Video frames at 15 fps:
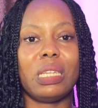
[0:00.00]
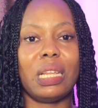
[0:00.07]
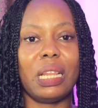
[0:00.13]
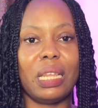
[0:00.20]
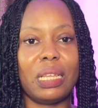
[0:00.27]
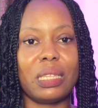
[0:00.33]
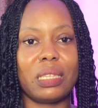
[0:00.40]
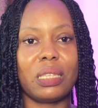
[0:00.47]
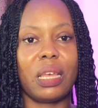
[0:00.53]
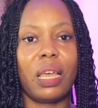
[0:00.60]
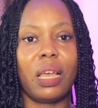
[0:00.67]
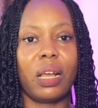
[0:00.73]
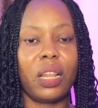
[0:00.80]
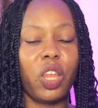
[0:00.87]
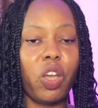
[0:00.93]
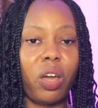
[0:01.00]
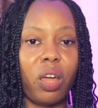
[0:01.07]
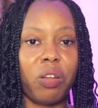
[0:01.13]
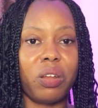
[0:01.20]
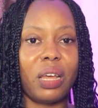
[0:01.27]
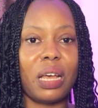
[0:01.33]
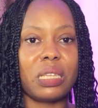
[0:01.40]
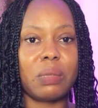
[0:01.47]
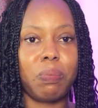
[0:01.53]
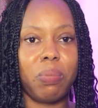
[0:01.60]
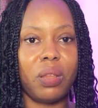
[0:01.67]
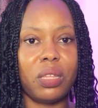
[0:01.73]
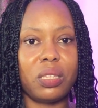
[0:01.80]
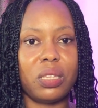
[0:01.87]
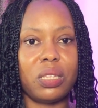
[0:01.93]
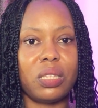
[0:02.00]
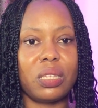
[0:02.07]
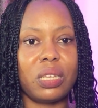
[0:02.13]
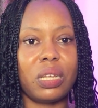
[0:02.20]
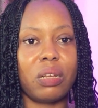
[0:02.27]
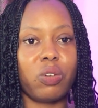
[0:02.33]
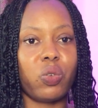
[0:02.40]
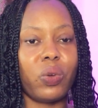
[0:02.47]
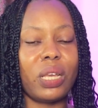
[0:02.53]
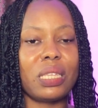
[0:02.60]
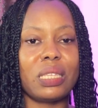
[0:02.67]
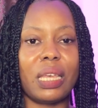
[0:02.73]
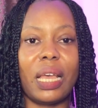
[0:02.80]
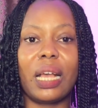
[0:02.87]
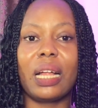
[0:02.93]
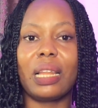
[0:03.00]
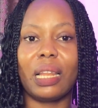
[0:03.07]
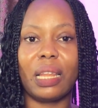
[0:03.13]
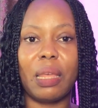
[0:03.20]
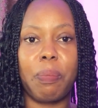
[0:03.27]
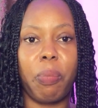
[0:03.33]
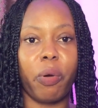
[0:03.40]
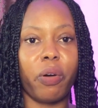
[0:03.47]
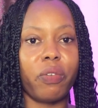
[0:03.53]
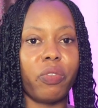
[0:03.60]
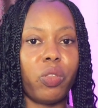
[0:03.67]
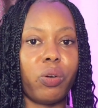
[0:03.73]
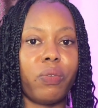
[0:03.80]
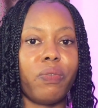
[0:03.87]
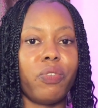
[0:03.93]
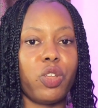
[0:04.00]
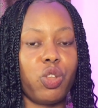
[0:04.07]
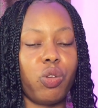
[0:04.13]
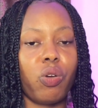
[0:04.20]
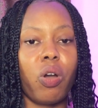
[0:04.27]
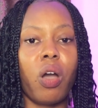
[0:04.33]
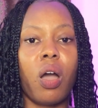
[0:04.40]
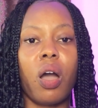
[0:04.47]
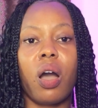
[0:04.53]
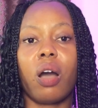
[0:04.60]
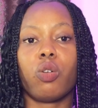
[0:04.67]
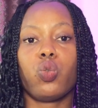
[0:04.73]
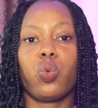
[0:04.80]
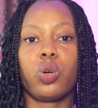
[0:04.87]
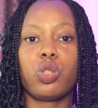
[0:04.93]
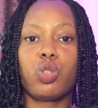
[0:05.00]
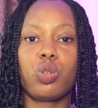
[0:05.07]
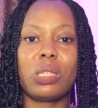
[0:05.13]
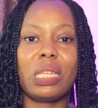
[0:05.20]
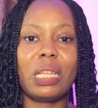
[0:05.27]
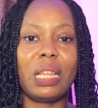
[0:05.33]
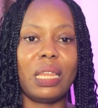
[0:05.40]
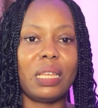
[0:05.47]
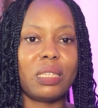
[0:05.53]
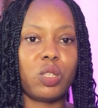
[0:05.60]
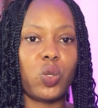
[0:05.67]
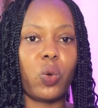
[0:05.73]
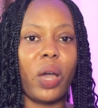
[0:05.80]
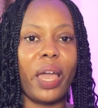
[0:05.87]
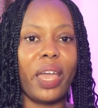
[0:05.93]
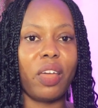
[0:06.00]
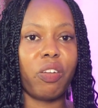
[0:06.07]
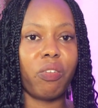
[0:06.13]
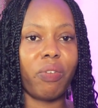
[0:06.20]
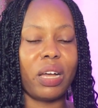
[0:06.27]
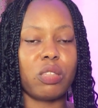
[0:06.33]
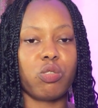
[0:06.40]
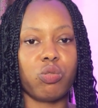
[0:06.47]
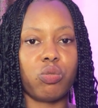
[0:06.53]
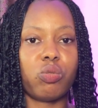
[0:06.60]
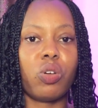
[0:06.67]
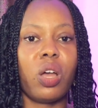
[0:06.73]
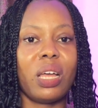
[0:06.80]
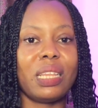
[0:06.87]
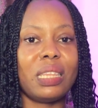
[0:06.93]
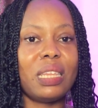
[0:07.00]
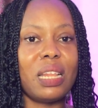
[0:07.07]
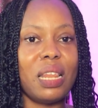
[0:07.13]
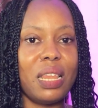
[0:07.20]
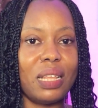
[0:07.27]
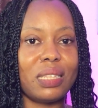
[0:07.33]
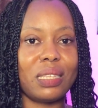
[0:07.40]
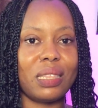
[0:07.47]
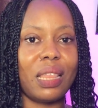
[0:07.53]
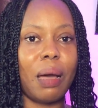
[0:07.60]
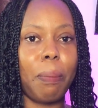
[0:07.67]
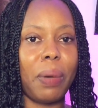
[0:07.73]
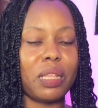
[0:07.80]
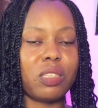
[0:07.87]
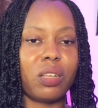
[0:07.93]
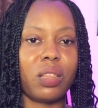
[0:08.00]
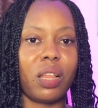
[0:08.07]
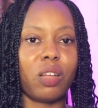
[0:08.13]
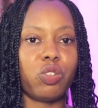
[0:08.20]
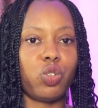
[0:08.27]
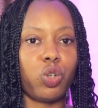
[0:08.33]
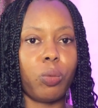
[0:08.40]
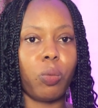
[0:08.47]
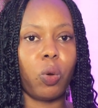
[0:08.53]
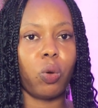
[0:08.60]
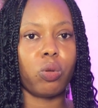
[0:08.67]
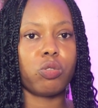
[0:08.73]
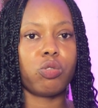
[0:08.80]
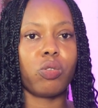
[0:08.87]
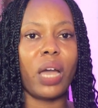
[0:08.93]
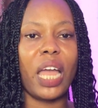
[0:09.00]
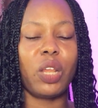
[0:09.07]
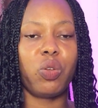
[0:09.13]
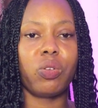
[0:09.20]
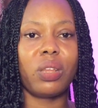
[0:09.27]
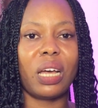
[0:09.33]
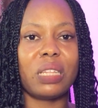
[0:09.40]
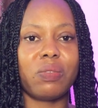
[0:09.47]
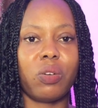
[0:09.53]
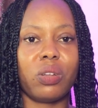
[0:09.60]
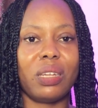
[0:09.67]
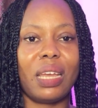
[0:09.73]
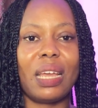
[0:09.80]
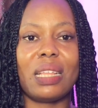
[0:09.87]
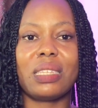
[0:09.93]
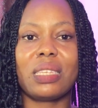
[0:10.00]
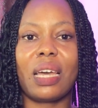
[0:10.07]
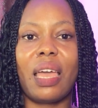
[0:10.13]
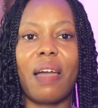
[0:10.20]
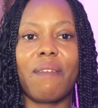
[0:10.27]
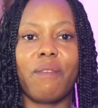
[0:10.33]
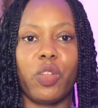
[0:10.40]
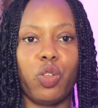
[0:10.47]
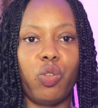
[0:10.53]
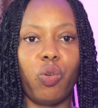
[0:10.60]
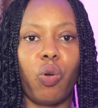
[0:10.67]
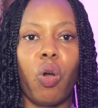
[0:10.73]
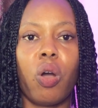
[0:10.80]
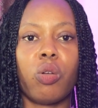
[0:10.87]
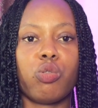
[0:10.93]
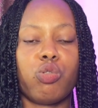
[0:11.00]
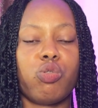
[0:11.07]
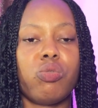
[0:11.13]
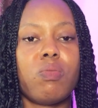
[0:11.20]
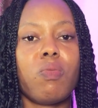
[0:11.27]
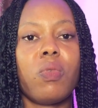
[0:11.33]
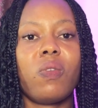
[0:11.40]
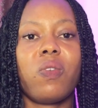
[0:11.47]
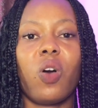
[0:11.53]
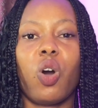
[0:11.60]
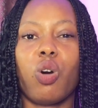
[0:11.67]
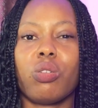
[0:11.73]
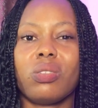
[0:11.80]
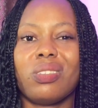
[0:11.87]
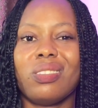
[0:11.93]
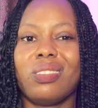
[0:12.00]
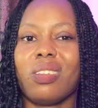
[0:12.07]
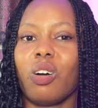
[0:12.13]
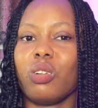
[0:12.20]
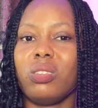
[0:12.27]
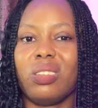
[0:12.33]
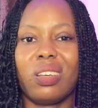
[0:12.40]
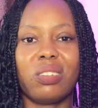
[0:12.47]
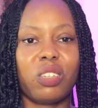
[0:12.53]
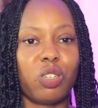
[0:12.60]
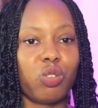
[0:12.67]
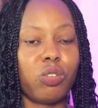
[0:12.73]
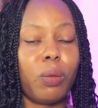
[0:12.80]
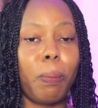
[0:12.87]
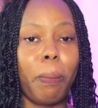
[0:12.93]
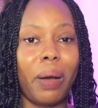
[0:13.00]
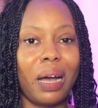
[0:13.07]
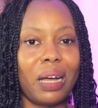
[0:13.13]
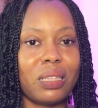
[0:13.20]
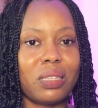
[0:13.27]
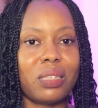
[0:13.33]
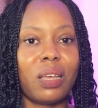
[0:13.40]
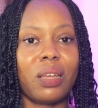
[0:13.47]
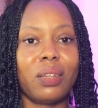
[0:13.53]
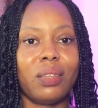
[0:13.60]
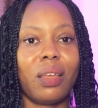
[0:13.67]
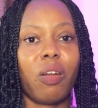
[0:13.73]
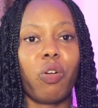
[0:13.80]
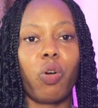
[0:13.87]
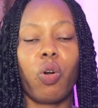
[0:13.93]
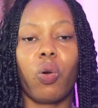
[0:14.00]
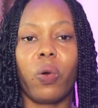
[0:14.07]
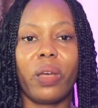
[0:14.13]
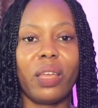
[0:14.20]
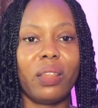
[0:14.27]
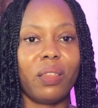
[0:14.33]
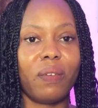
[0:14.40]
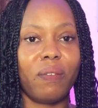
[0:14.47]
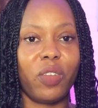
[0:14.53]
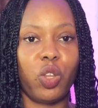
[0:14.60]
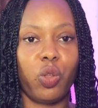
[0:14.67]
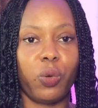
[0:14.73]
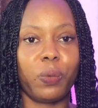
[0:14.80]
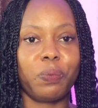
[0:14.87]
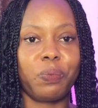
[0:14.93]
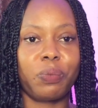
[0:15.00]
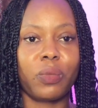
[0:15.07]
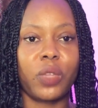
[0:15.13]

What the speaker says: delete. Click on another split. It creates a clip of the video I would want to delete. So I head over to delete that particular jump cut. So I do that for the entire video to remove all the unnecessary parts that occur in the video.